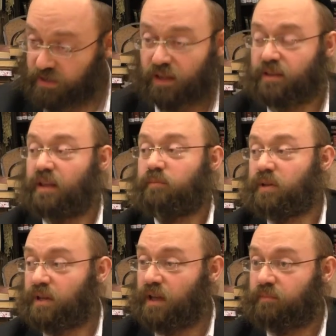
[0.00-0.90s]
and and and
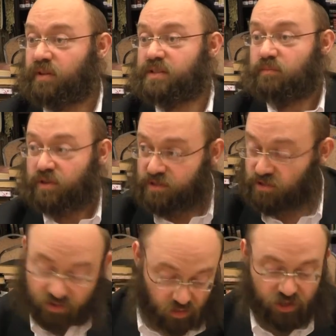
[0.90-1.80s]

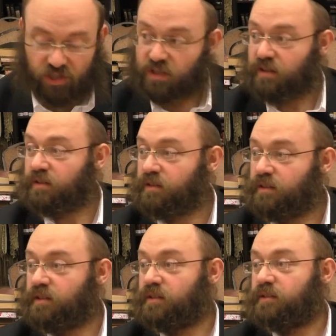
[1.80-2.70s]
It's all Shira.
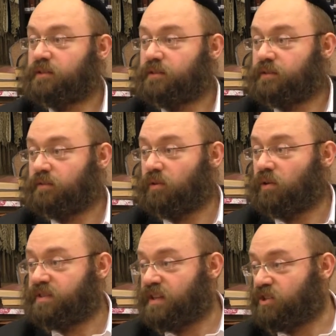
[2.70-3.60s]
We're
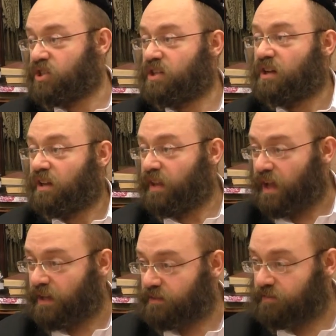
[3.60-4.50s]
all saying Shira
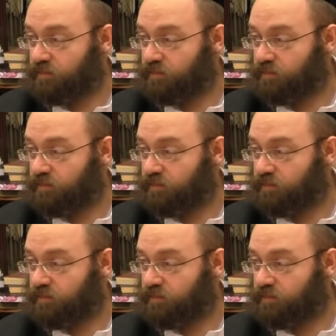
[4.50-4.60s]
Yain.